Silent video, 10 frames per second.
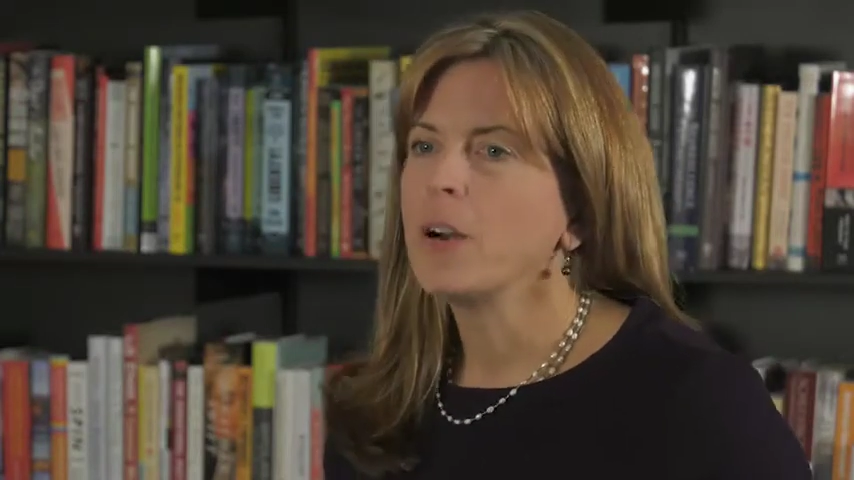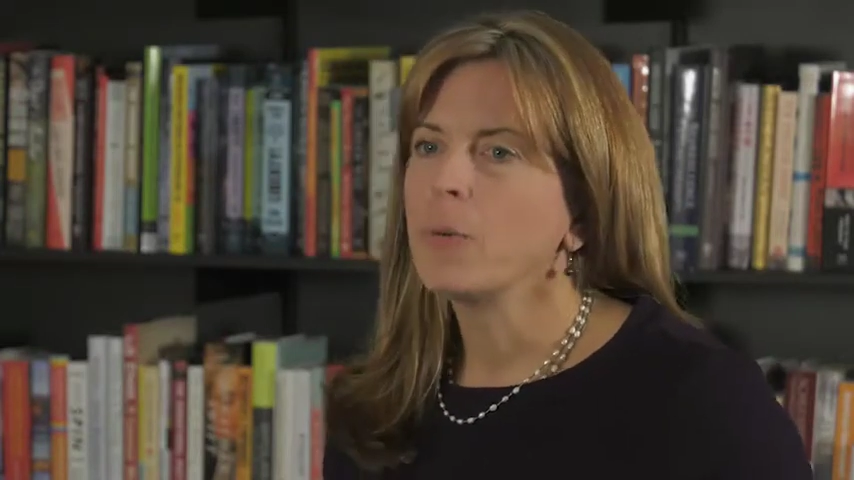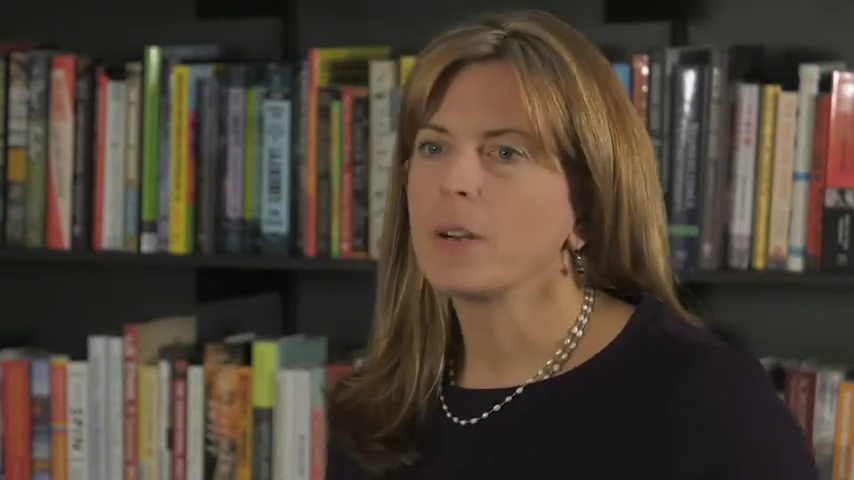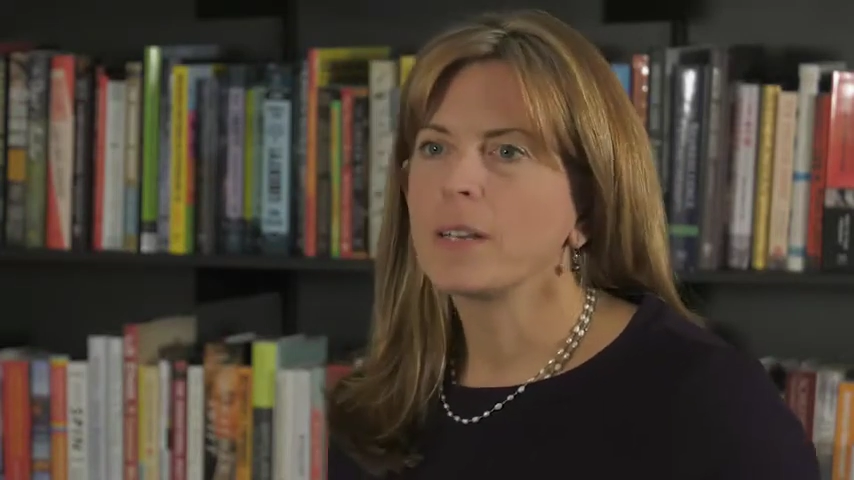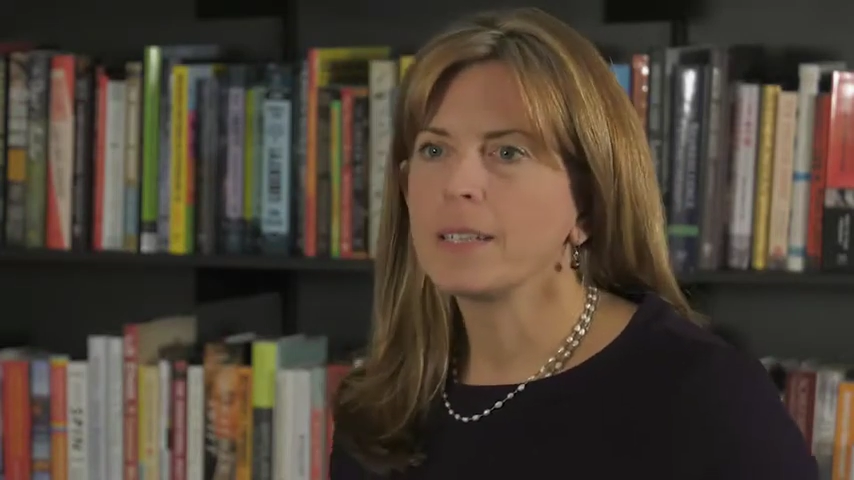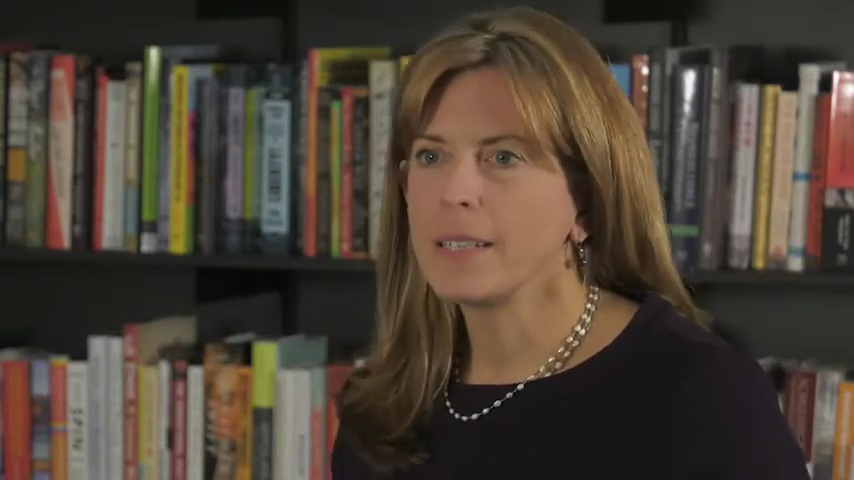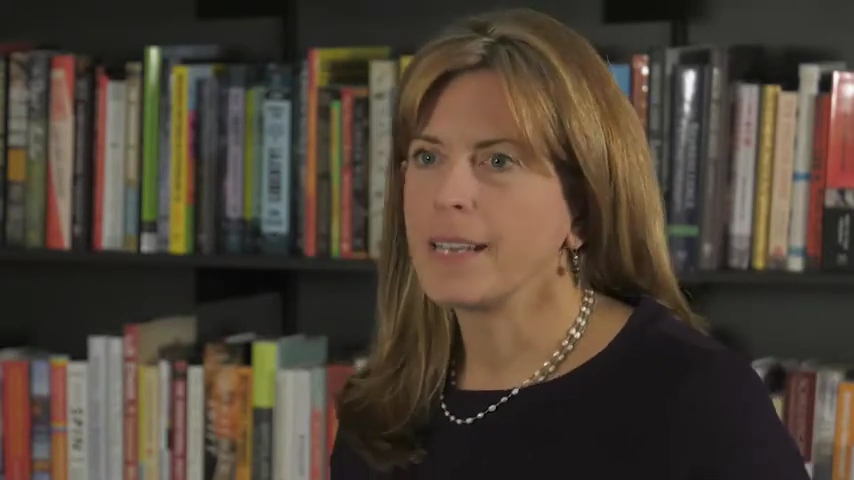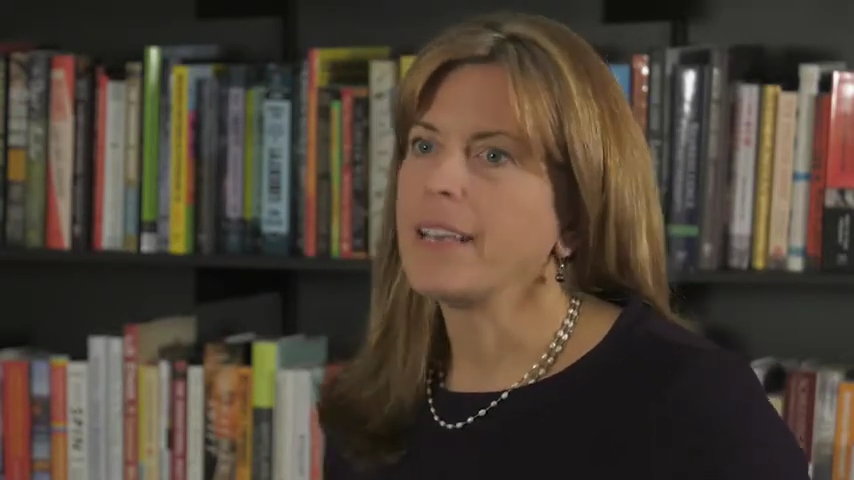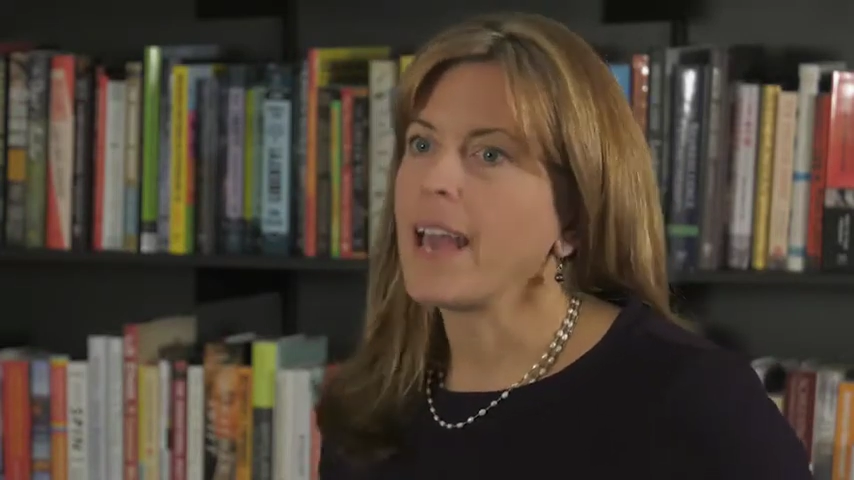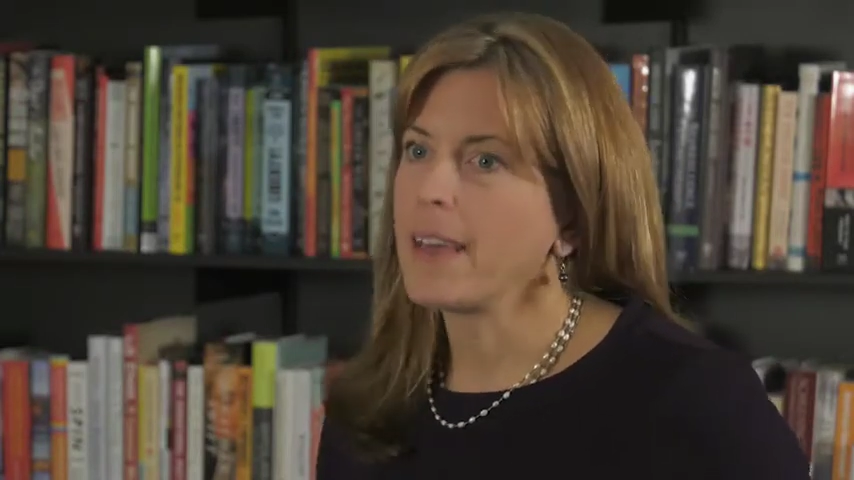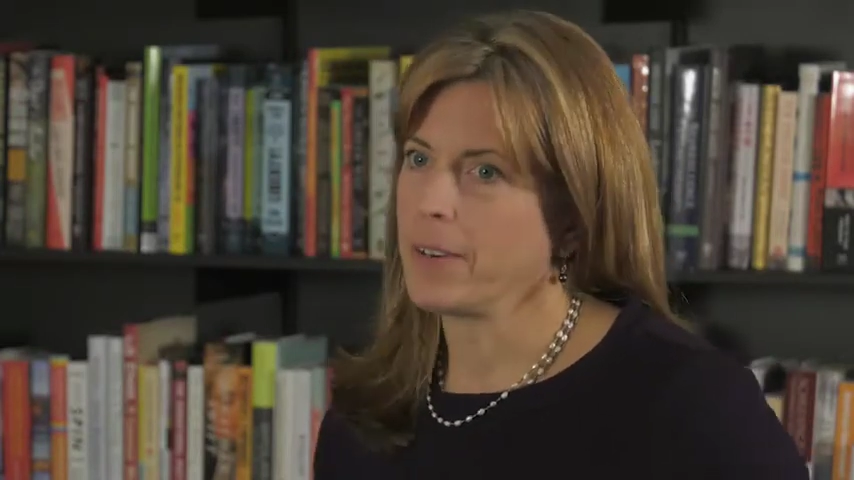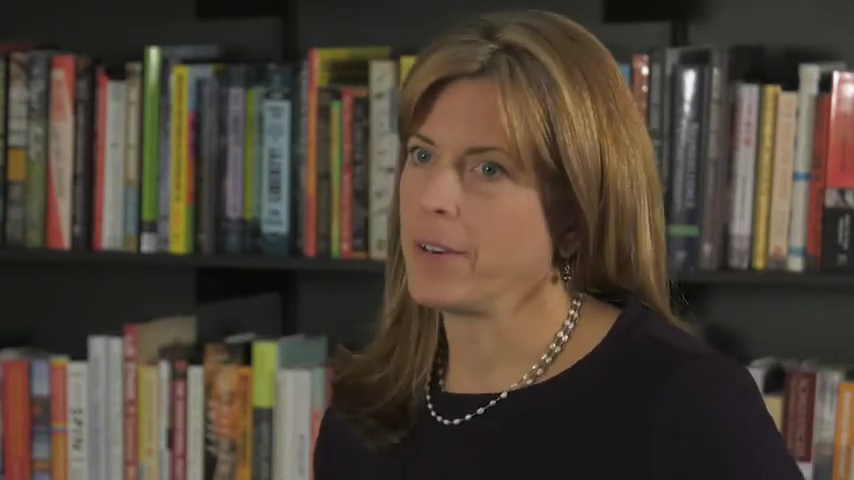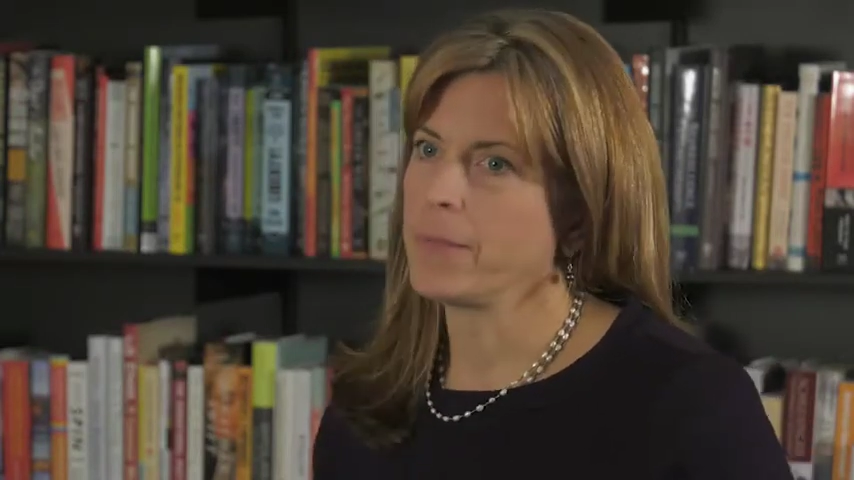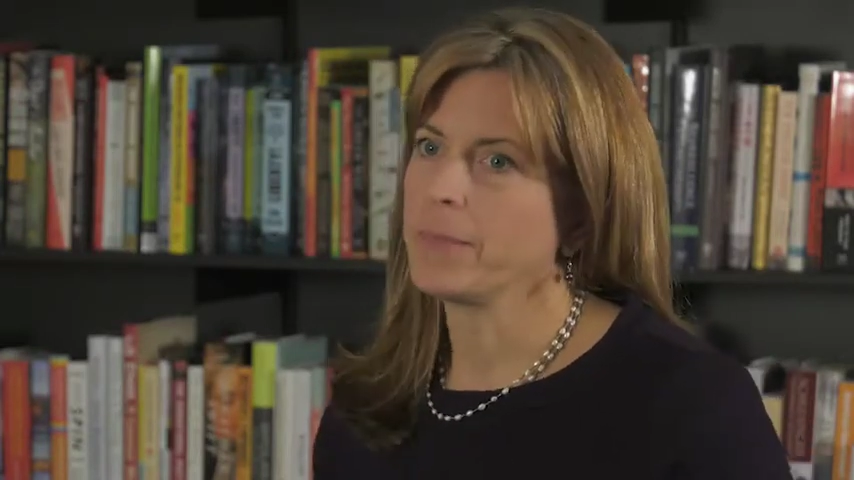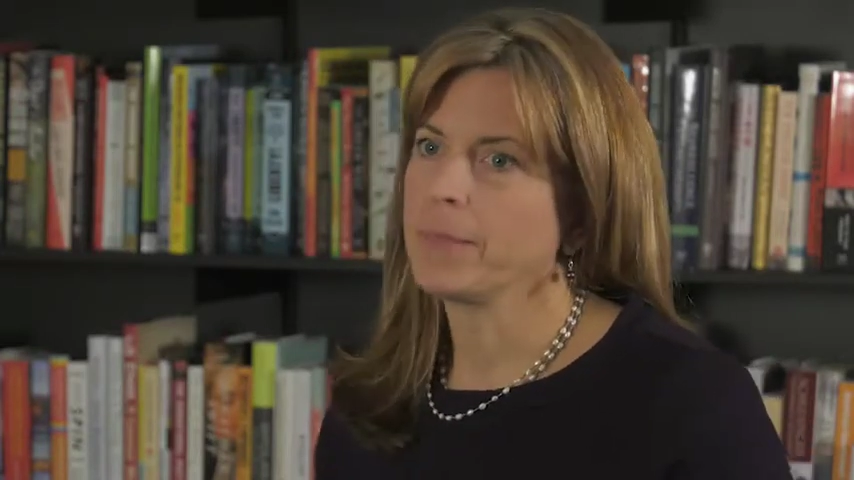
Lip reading: work together.